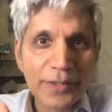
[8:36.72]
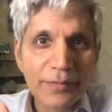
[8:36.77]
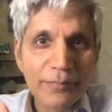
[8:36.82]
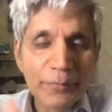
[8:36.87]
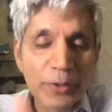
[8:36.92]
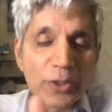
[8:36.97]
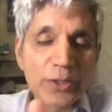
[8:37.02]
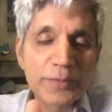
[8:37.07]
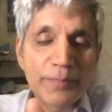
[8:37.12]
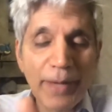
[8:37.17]

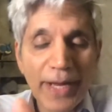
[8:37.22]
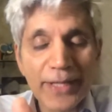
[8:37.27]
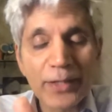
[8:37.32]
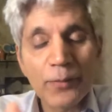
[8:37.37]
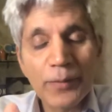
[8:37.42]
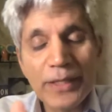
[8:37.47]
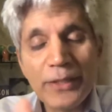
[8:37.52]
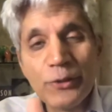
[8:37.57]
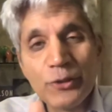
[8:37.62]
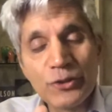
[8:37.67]
Because, by
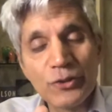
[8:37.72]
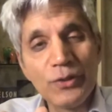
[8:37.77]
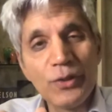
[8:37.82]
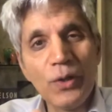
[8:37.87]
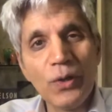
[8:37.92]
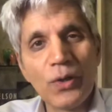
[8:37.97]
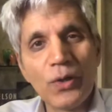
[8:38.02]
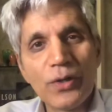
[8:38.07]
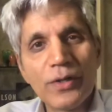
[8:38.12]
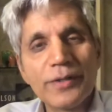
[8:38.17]
the way, you should
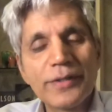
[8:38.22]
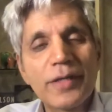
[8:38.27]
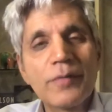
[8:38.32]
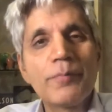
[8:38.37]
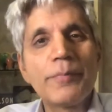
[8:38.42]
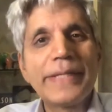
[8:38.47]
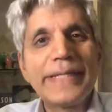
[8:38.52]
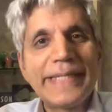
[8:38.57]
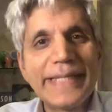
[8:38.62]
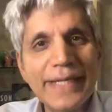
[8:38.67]
know that
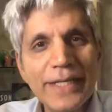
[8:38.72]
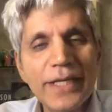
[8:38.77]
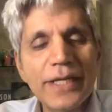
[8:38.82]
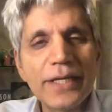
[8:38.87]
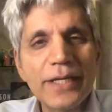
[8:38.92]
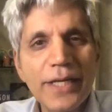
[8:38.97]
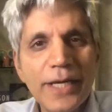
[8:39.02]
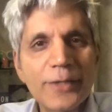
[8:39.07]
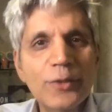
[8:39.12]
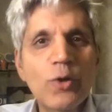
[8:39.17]

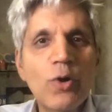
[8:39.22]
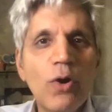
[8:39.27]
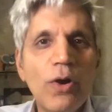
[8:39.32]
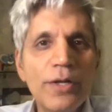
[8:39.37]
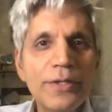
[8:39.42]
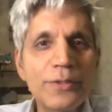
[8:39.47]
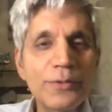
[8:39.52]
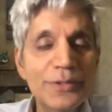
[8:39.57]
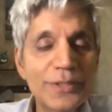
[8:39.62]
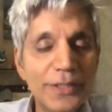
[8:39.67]
Mandela had
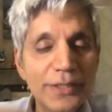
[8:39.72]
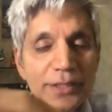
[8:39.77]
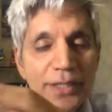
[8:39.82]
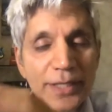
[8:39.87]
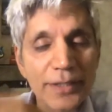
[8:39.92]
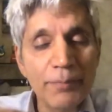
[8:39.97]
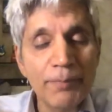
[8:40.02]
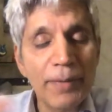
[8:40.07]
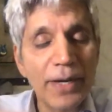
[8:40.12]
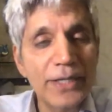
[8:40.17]
gone to certain
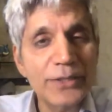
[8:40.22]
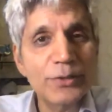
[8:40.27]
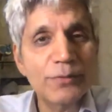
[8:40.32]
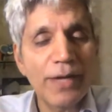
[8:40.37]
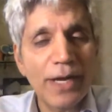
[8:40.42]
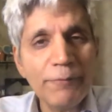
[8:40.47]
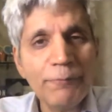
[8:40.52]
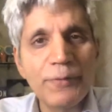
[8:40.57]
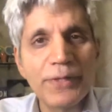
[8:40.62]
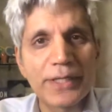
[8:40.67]
other parts of
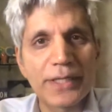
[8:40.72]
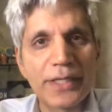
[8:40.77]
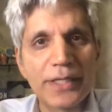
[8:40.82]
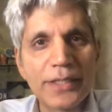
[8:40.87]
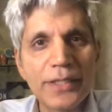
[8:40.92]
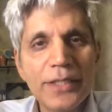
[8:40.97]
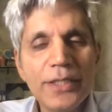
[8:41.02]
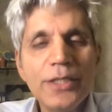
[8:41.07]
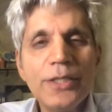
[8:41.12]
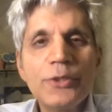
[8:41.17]

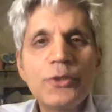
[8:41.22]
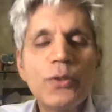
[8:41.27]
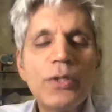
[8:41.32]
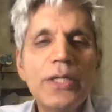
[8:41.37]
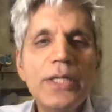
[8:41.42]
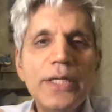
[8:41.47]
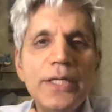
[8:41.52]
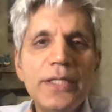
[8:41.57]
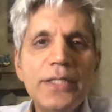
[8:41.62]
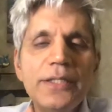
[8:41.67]
Africa to
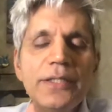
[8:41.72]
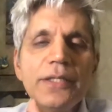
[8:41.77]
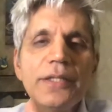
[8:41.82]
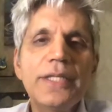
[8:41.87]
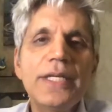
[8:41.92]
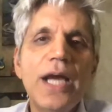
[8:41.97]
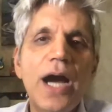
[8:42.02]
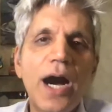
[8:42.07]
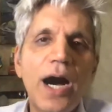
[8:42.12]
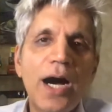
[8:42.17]
learn
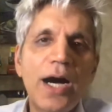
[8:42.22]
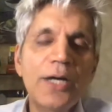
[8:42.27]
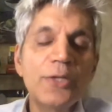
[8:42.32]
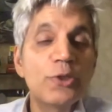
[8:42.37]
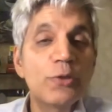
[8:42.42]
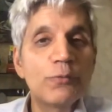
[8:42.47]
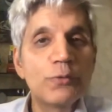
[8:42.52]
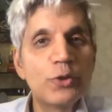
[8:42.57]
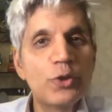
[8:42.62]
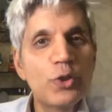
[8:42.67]
the
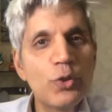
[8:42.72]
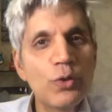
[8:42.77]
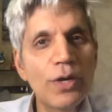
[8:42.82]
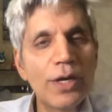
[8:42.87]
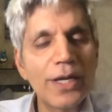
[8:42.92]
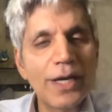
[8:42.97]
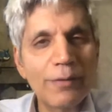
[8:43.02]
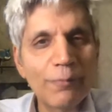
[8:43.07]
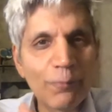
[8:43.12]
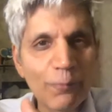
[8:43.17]
art of
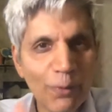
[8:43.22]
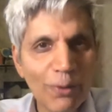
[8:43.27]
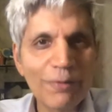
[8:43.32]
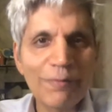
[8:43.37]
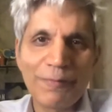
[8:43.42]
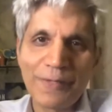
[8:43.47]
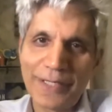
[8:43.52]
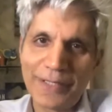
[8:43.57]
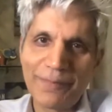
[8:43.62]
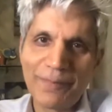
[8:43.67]
guerrilla
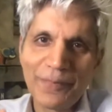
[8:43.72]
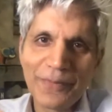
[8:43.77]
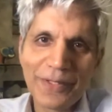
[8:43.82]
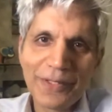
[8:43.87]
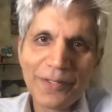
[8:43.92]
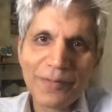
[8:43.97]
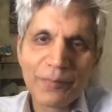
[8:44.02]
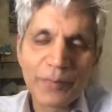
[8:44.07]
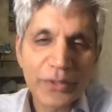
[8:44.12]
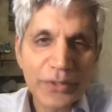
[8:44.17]
warfare,
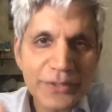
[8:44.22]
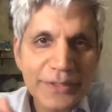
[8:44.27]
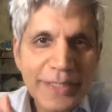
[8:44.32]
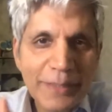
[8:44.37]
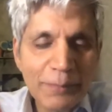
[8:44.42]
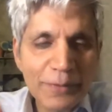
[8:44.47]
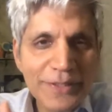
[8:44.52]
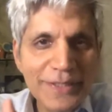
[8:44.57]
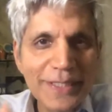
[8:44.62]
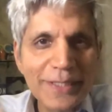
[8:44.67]
because
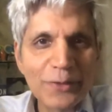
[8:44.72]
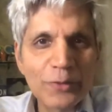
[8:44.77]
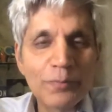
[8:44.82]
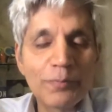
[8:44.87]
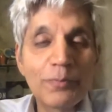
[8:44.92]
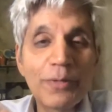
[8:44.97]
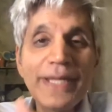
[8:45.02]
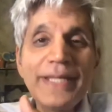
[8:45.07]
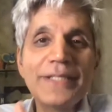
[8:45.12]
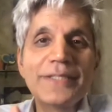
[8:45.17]
he was seeking to
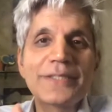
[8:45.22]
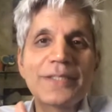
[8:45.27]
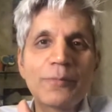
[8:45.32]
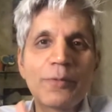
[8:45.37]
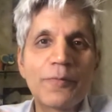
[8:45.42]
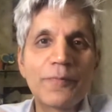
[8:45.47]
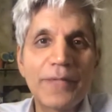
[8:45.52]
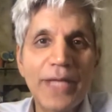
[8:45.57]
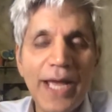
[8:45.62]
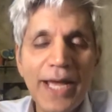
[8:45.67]
bring some
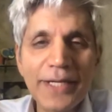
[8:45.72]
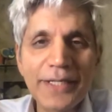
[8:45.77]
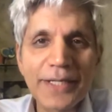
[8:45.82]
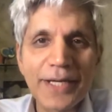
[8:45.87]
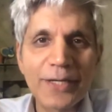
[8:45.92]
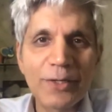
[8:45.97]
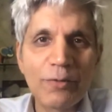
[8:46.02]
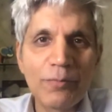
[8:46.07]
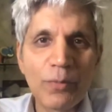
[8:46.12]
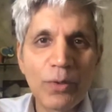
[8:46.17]
of that
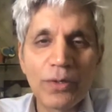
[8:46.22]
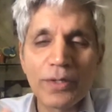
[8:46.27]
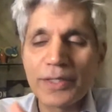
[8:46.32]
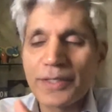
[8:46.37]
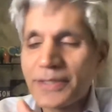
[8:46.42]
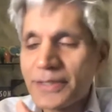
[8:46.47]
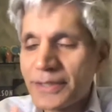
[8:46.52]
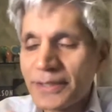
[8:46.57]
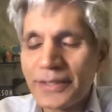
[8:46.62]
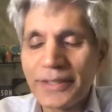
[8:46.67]
kind of more
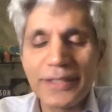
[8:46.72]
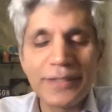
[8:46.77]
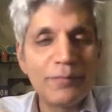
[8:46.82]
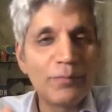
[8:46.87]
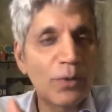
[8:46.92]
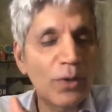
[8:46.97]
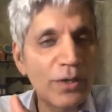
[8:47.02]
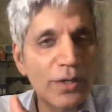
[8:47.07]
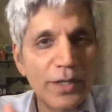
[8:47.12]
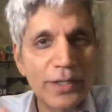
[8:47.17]
assertive,
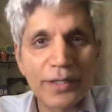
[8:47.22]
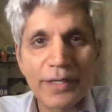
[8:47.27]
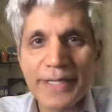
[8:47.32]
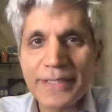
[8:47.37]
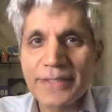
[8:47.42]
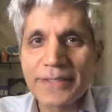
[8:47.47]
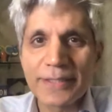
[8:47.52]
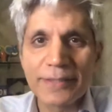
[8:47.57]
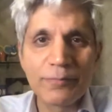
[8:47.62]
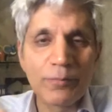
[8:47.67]
more
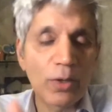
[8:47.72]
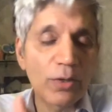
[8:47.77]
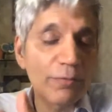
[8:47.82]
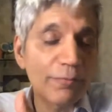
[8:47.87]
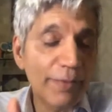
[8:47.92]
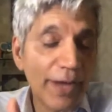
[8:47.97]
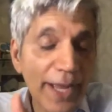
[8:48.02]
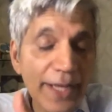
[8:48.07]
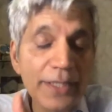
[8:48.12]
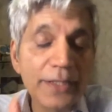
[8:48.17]
aggressive, more
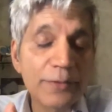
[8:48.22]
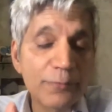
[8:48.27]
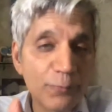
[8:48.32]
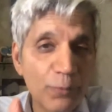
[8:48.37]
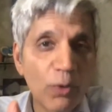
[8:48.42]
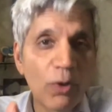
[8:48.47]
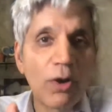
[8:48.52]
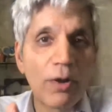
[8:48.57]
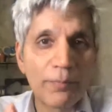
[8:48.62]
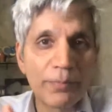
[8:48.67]
violent
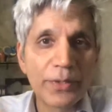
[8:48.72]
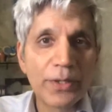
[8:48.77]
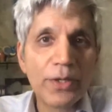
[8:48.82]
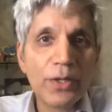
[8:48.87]
form